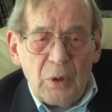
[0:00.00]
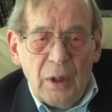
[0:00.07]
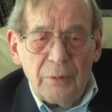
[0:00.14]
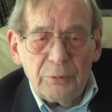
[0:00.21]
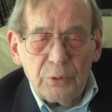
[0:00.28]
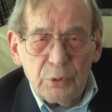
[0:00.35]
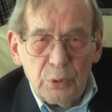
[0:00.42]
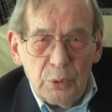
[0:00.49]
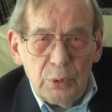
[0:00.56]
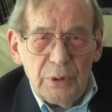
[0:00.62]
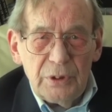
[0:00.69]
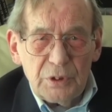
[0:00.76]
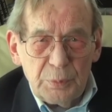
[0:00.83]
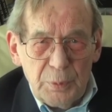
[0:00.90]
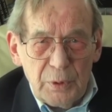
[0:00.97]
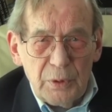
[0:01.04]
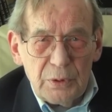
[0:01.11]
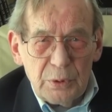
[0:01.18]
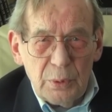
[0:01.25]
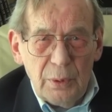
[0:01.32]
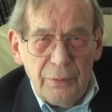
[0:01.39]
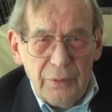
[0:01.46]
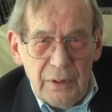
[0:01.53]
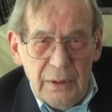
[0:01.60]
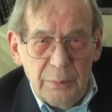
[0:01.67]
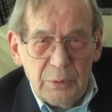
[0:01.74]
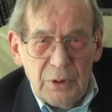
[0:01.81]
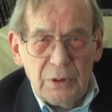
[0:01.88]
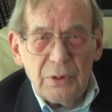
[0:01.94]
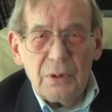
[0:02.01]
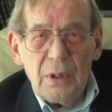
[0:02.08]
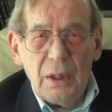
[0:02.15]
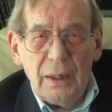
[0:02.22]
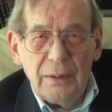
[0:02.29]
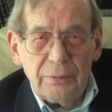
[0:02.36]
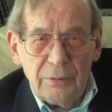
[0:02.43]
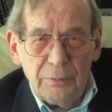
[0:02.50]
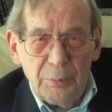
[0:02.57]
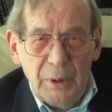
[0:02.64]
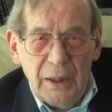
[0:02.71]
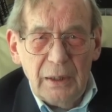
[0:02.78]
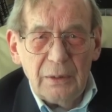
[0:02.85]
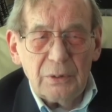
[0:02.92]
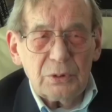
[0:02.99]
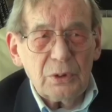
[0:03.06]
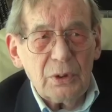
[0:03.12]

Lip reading: of truly spiritual themes into the life of man,